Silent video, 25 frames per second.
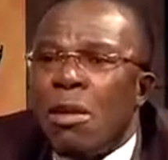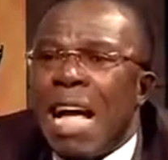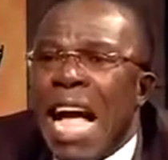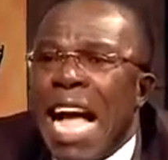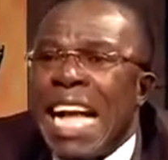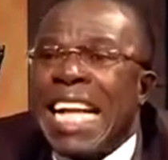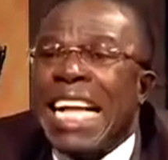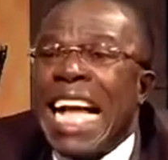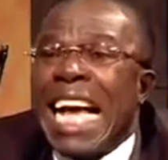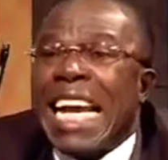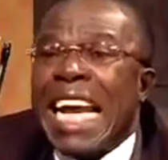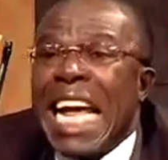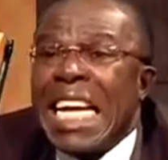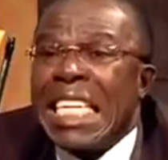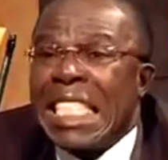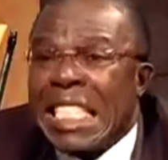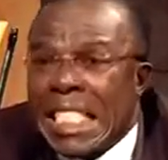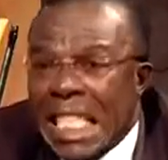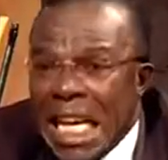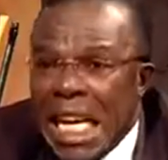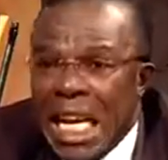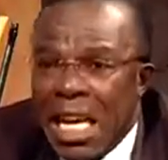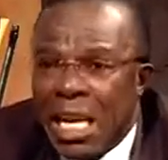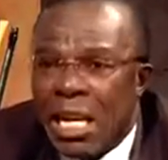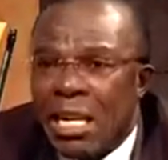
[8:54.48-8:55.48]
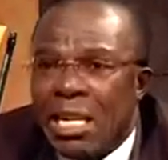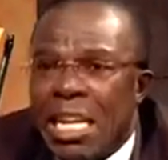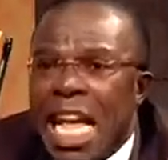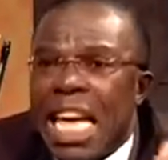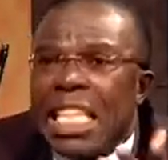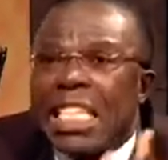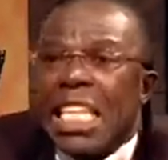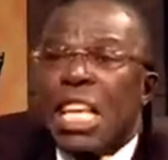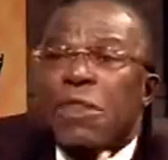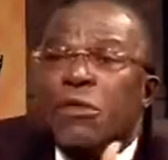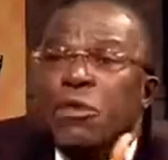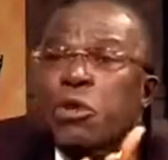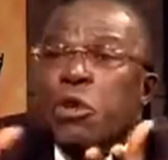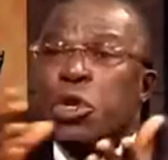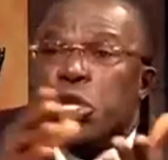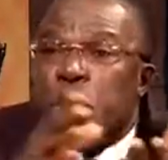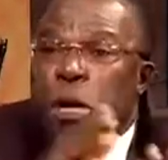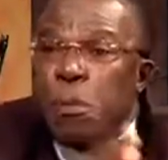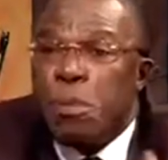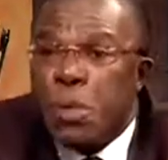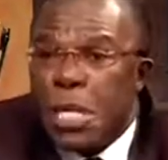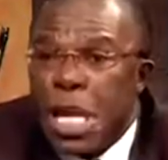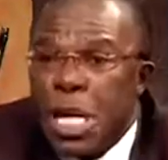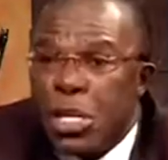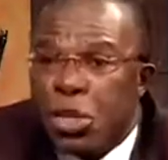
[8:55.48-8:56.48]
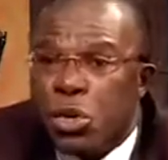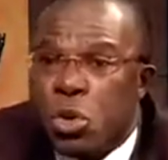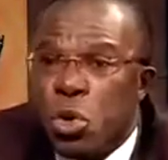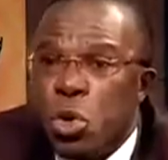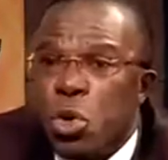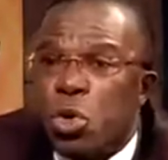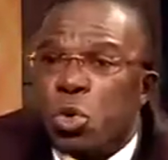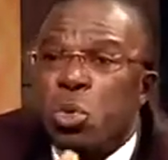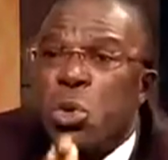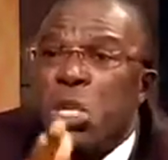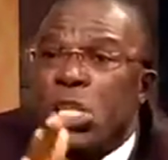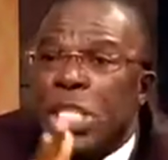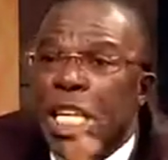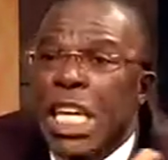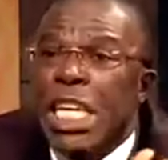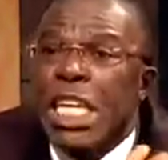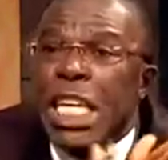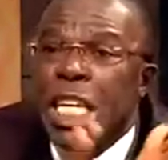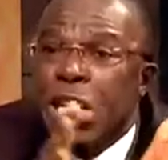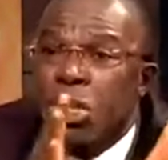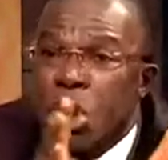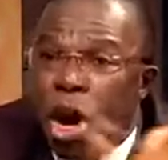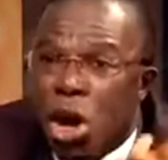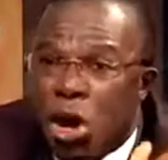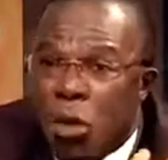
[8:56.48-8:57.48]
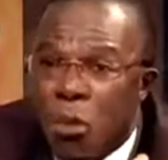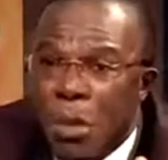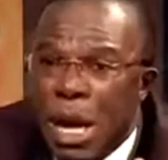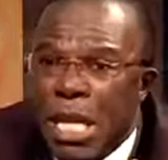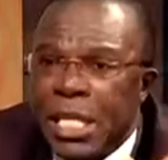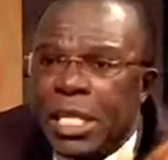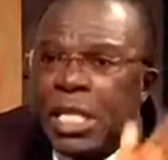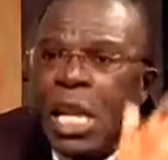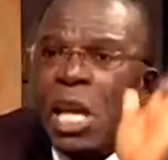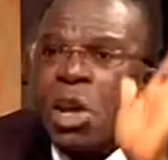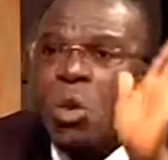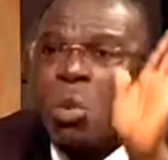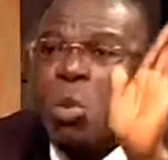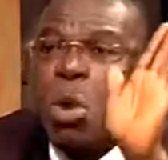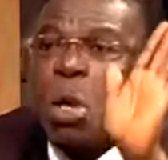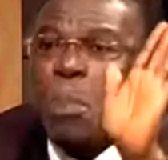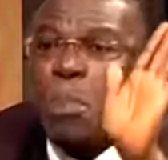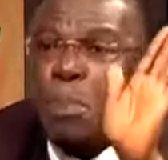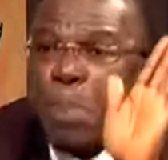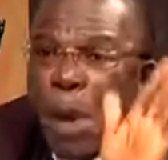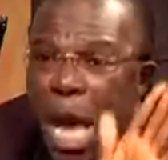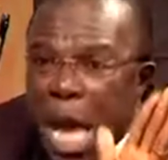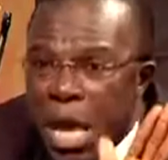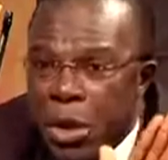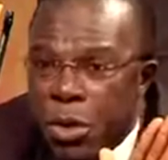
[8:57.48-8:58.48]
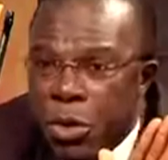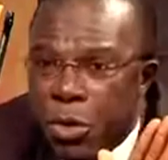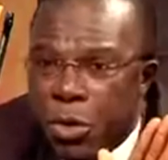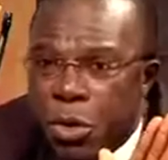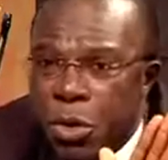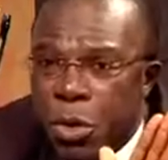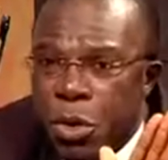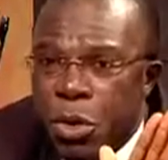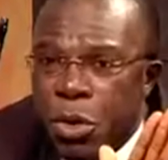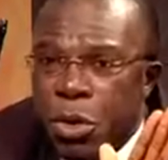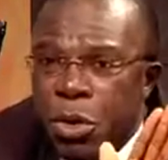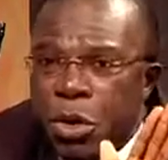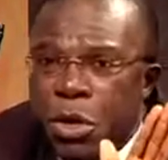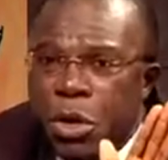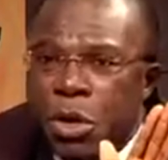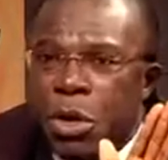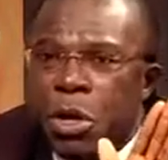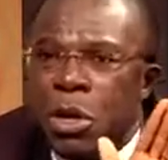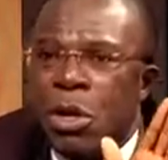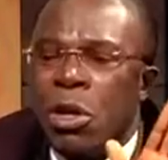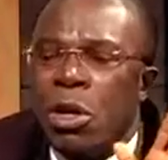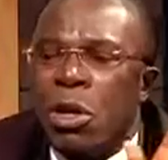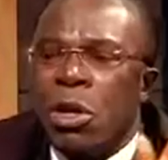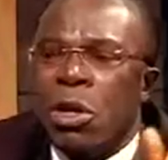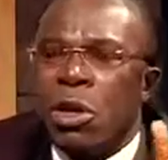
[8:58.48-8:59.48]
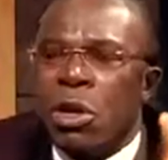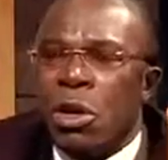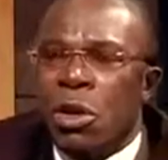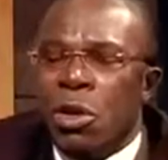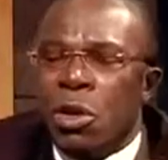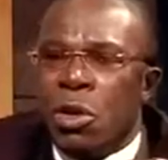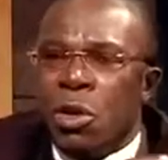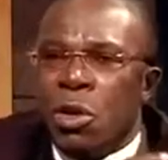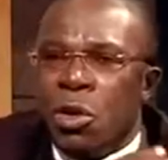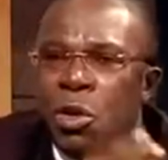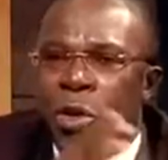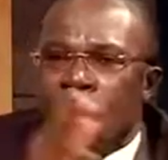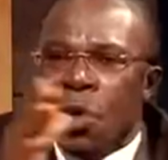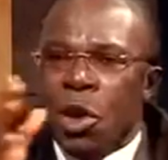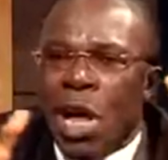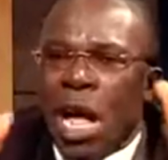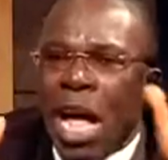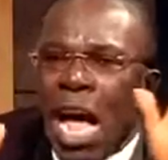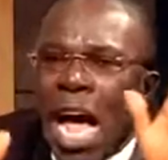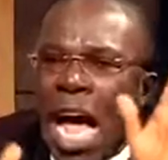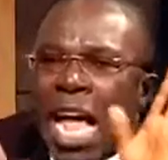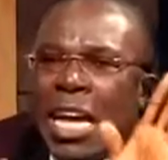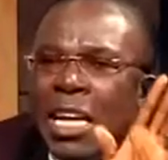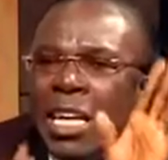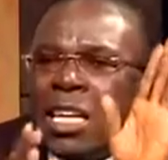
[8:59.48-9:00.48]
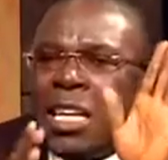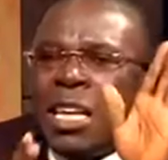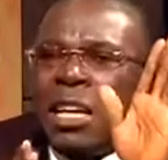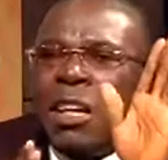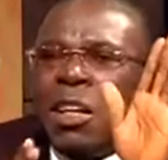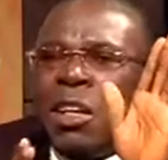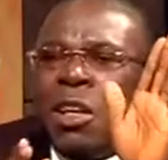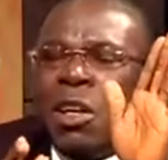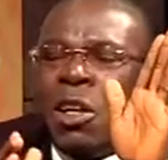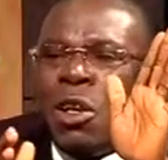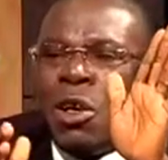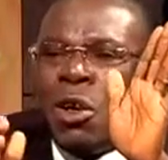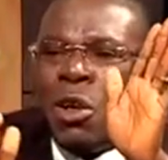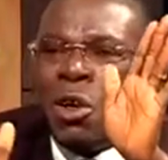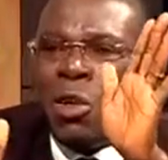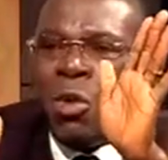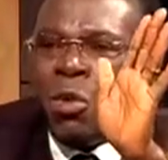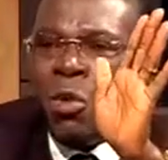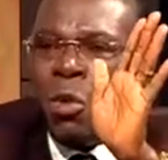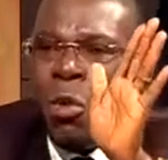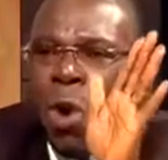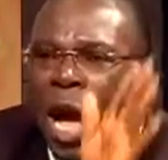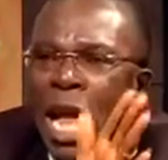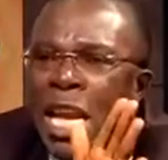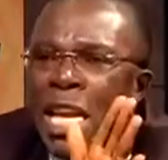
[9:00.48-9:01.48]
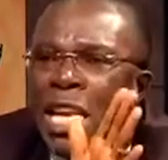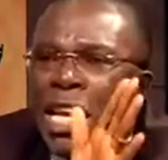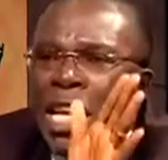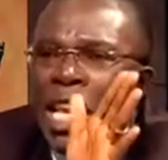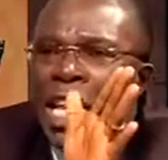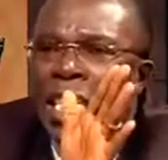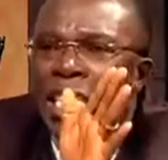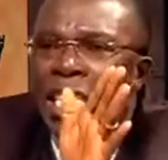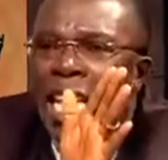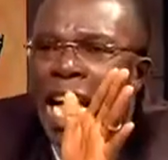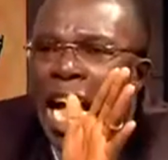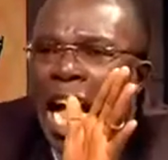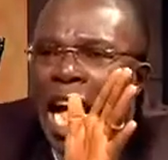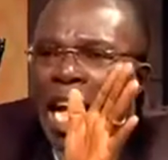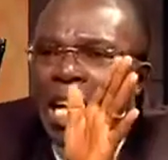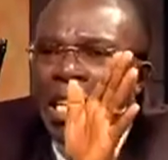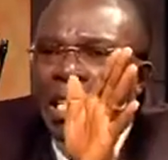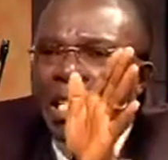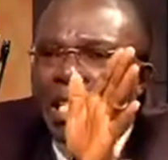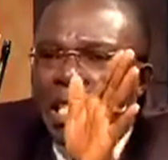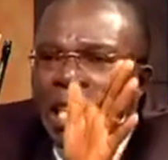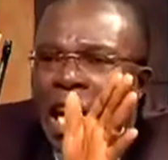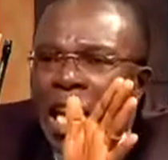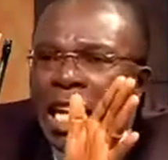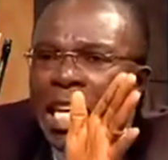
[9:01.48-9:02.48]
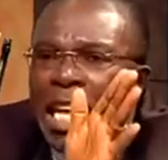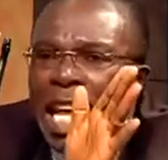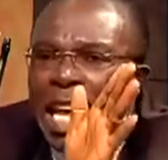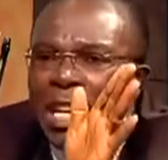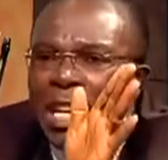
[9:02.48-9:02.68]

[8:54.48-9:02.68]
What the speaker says: guarantee that if you ship these goods, we see the documents, we pay you. And when this guy send the